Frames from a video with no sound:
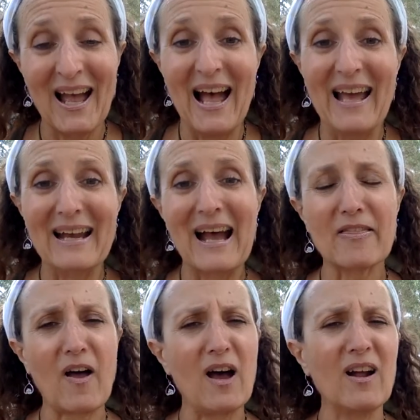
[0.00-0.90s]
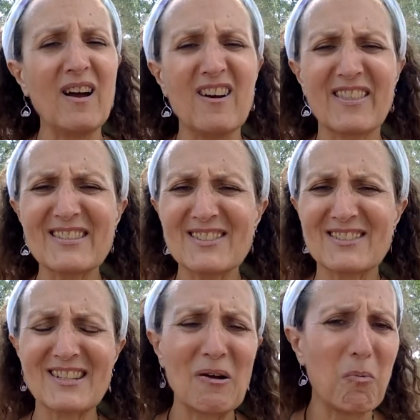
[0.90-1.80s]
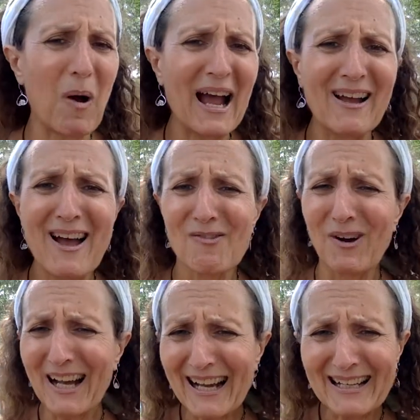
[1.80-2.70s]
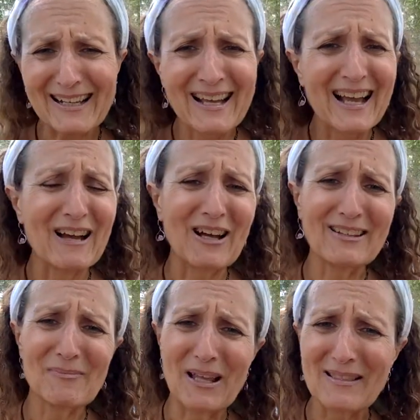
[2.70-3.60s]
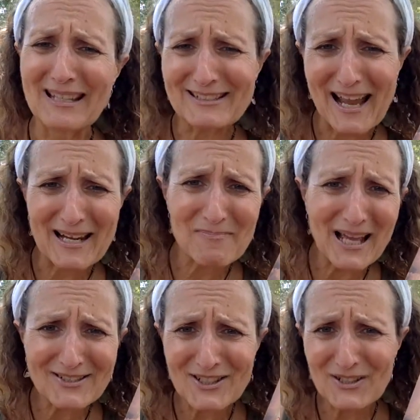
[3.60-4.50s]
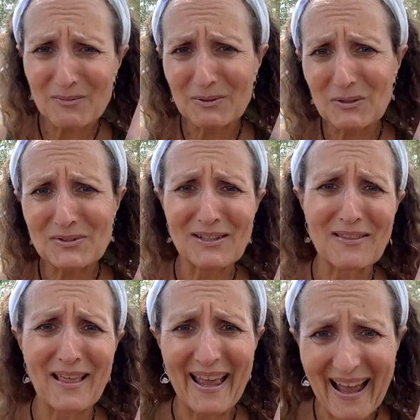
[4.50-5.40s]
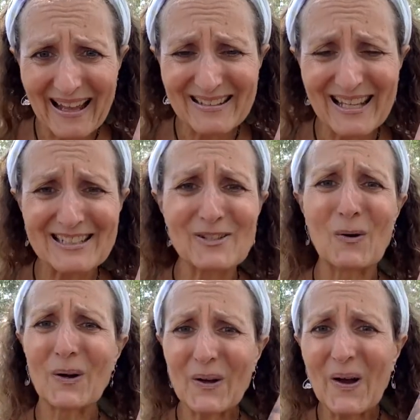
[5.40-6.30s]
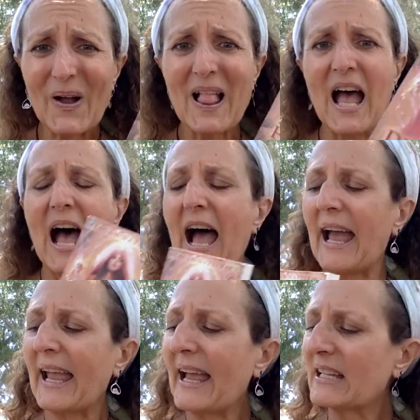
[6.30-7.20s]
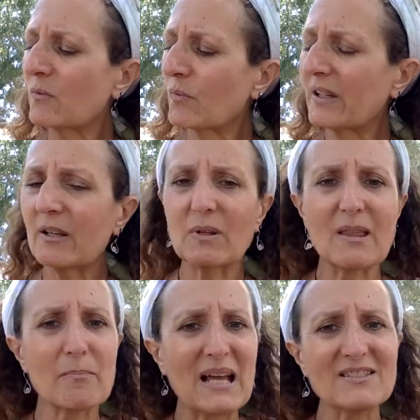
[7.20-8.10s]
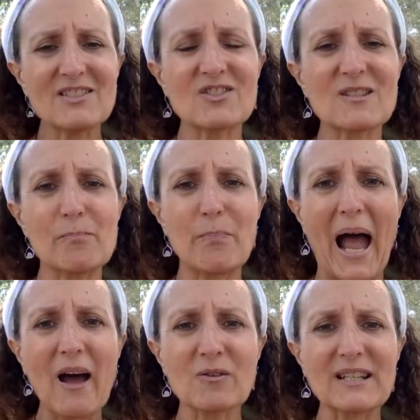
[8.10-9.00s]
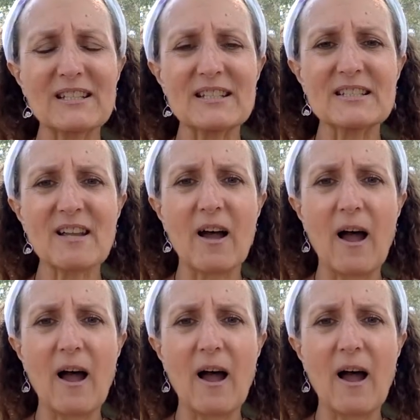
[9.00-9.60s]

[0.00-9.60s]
And I thought, this is, what? And this kind of message, I'm going to be using that? That's the Oracle? And really what the message is about is